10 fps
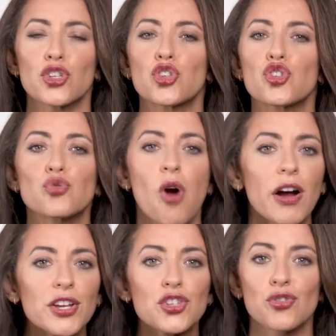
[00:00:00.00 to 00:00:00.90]

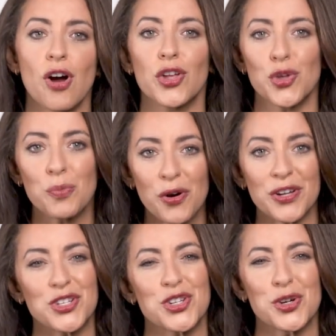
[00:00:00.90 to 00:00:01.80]
strongest drug you put
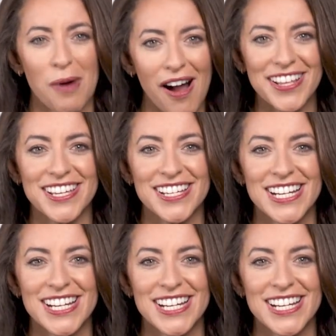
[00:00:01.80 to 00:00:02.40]
into your body?